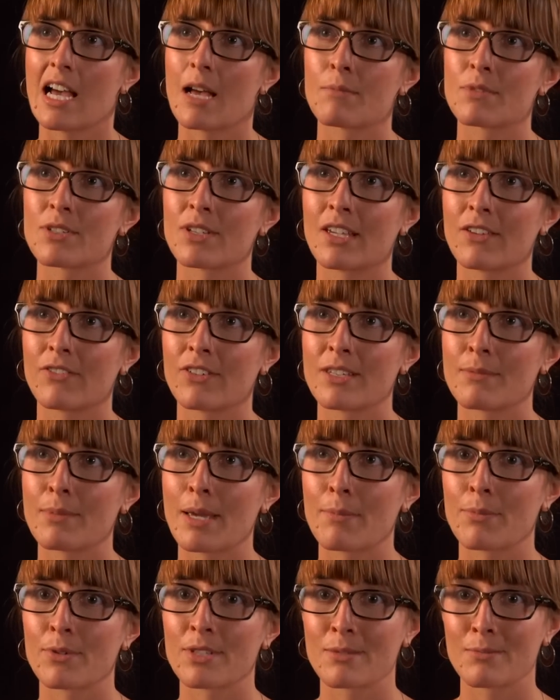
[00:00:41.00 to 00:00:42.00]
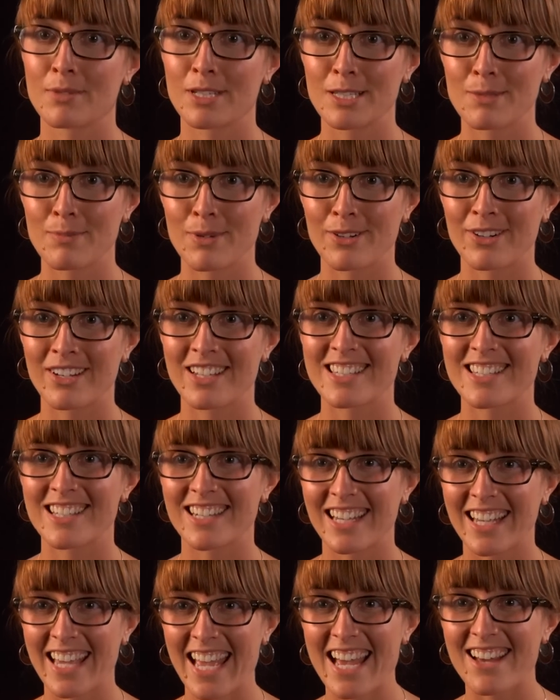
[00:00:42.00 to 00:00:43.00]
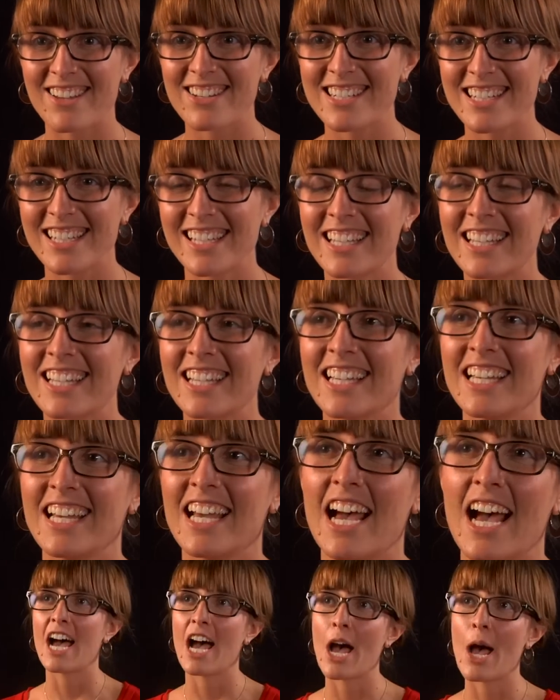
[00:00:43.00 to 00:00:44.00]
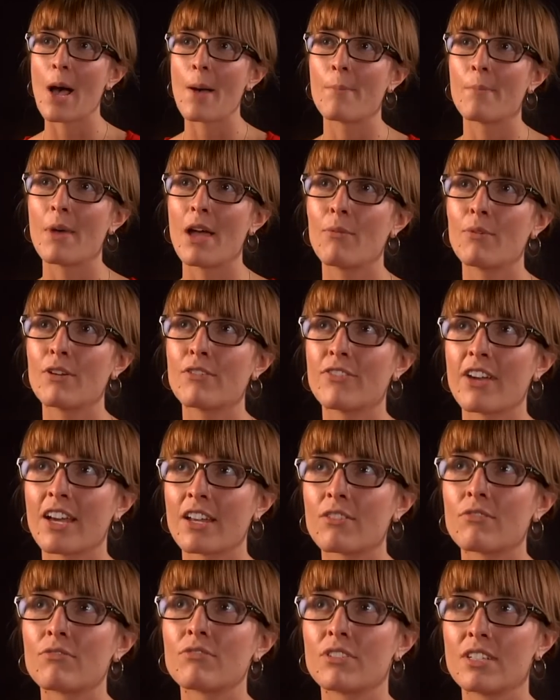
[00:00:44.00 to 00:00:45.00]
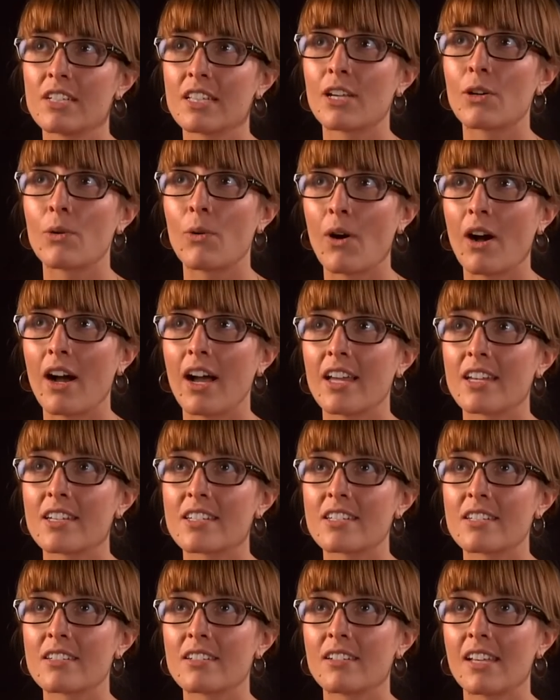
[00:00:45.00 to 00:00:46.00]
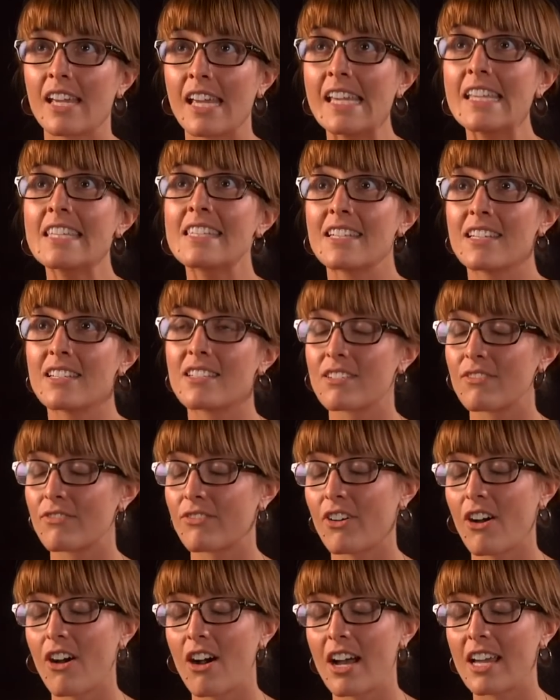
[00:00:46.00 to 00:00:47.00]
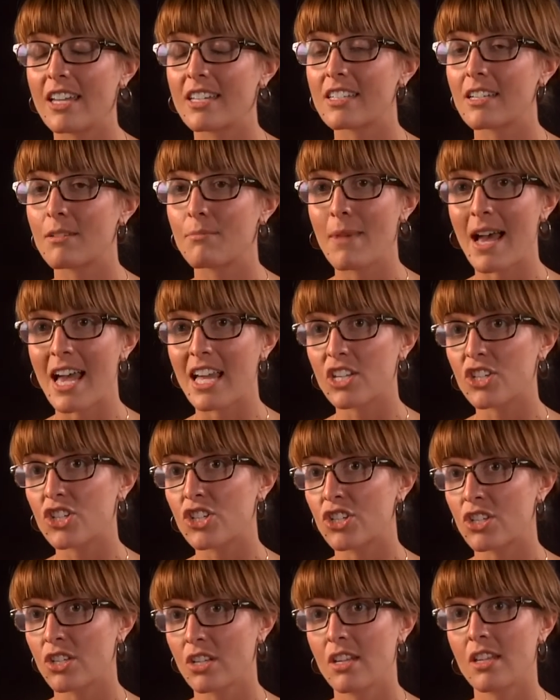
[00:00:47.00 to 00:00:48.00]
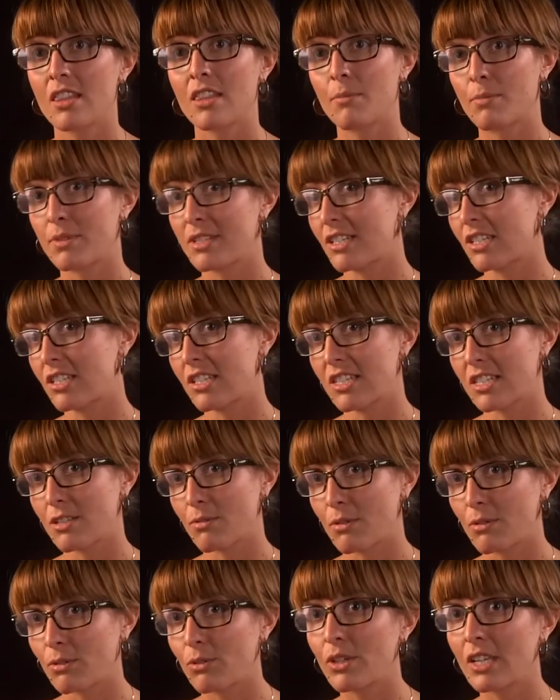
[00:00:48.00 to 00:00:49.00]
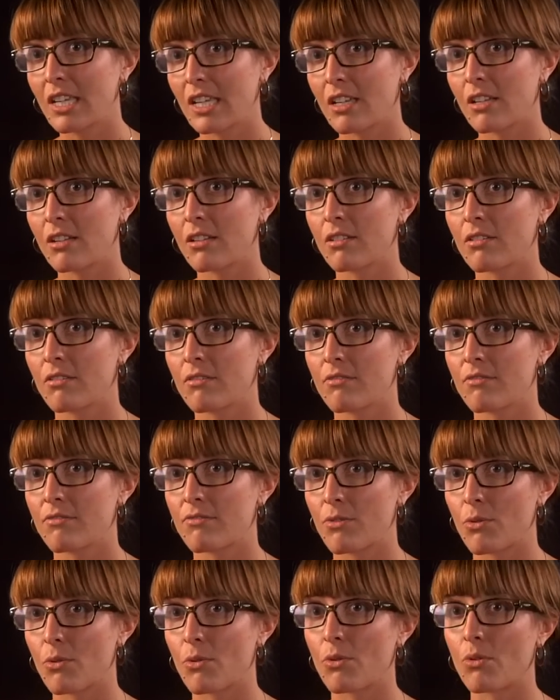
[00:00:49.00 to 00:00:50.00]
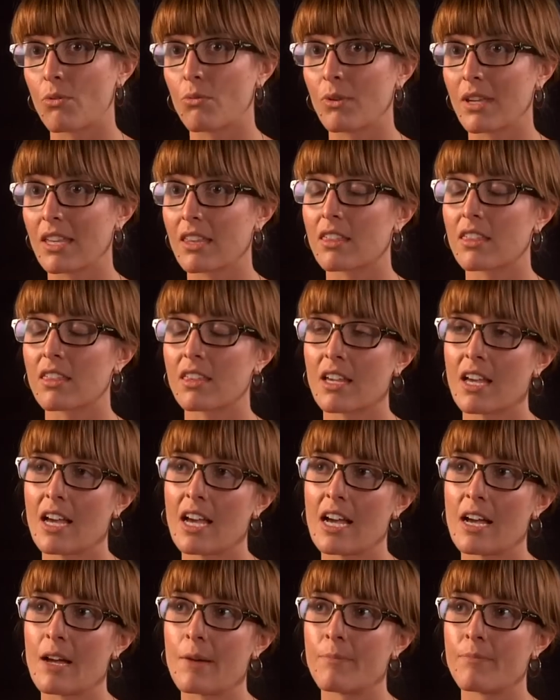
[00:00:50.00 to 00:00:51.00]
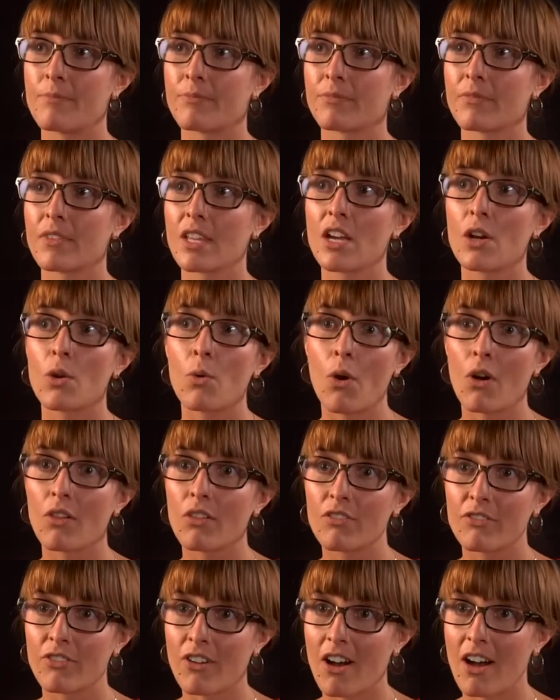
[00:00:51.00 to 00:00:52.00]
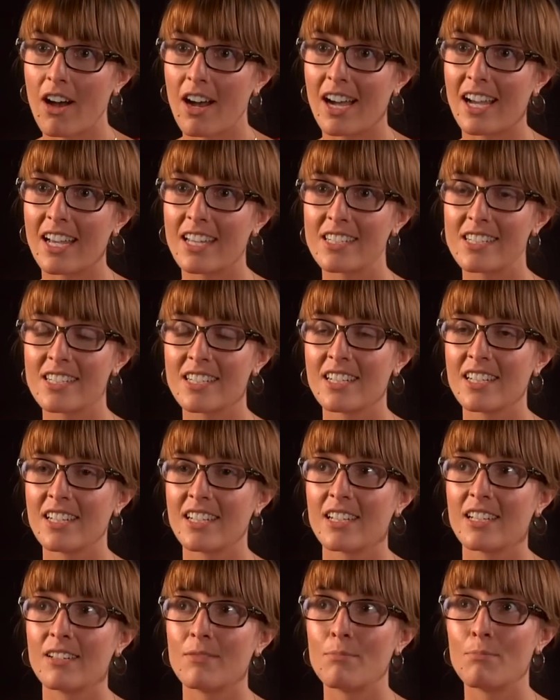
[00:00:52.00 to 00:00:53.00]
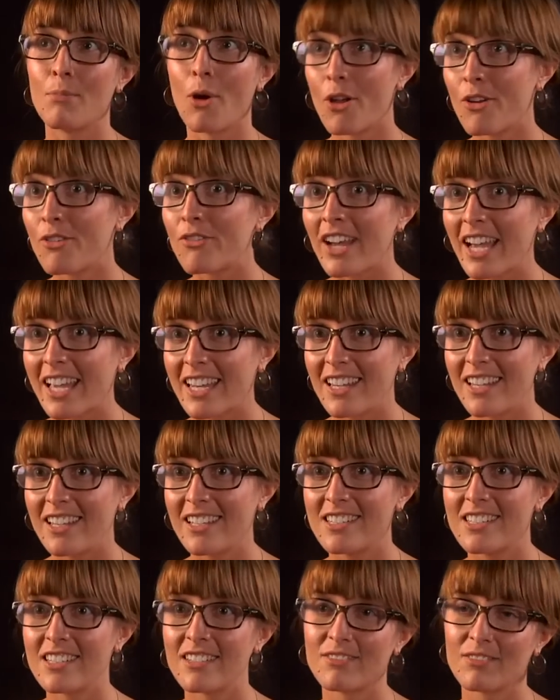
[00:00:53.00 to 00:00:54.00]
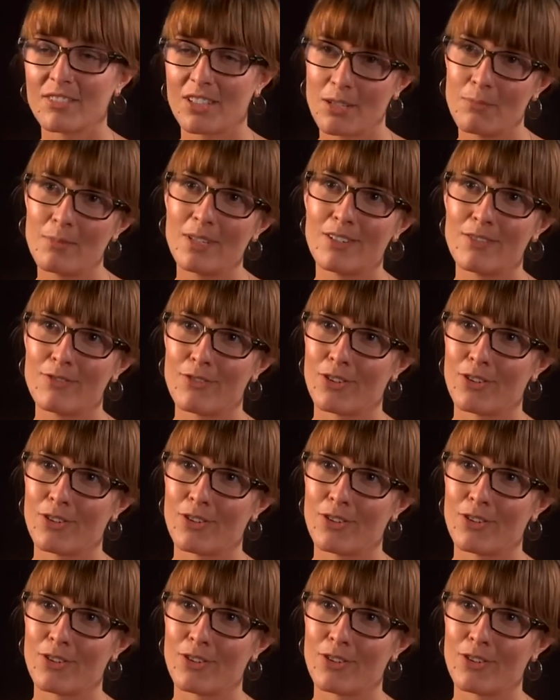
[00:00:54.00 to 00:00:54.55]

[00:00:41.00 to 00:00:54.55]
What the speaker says: so giving people some experience in accounting. And we found it really quite easy to find and match the positions that we were looking for with qualified, motivated, committed